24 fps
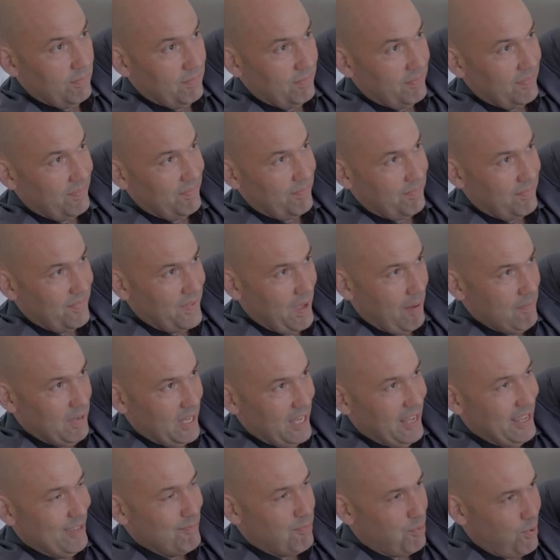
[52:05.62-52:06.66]
I
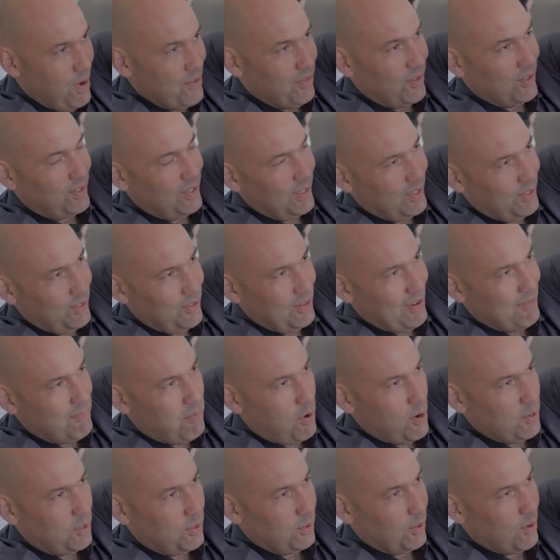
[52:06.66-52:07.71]
mean, in parentheses, you have
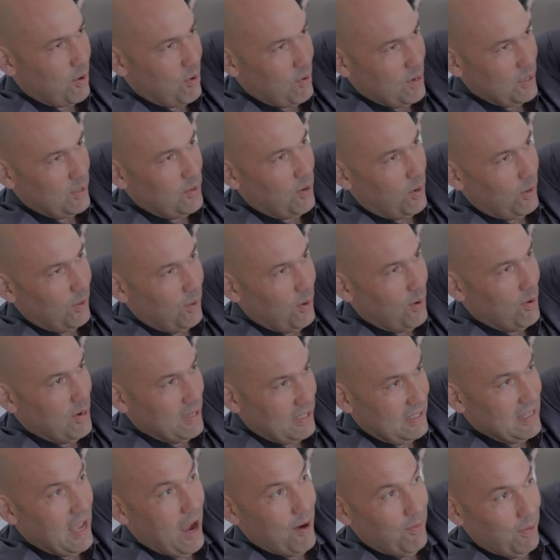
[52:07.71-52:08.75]
partial order or total order.
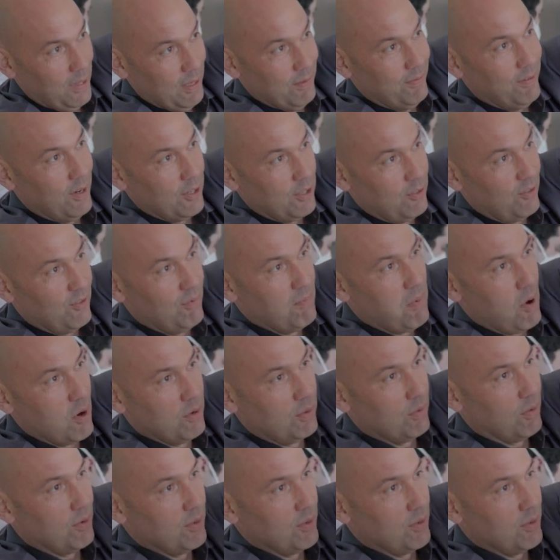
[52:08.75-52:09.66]
It's not really a function from partial